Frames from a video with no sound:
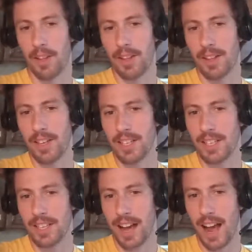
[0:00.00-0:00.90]

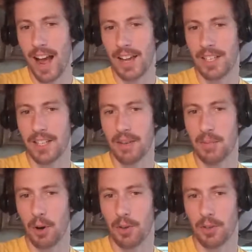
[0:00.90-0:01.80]
This has the
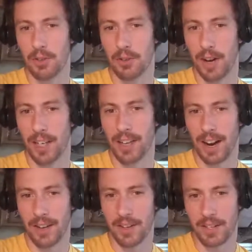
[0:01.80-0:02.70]
most great
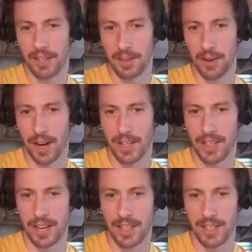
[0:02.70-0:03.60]
diners in the United
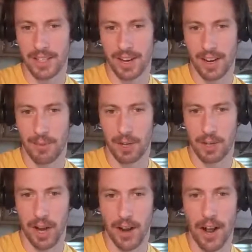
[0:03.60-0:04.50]
States, and I'm going to
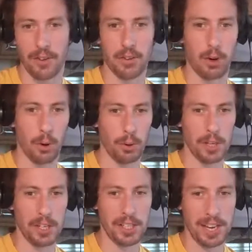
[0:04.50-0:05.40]
shout out
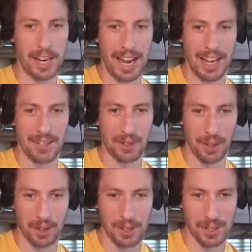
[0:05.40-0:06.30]
Goldie's and
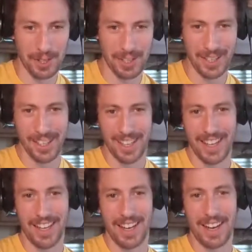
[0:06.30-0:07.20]
Angelo's.
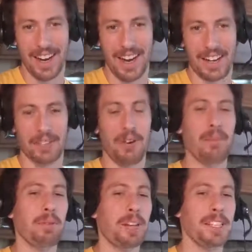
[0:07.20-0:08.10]

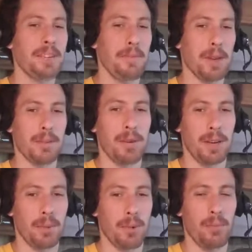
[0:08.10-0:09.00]
Great place to meet
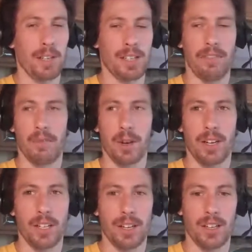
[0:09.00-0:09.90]
people because
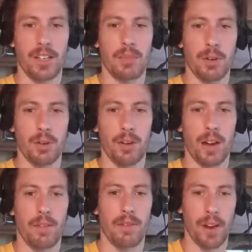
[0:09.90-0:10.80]
everybody's in a good mood
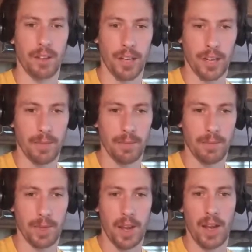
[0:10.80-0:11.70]
and friendly.
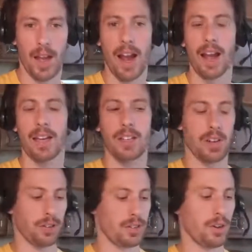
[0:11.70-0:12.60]
And it's
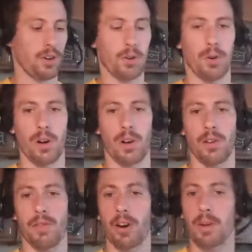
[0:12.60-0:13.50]
also
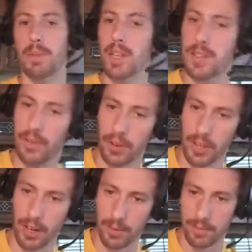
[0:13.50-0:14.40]
very peaceful here.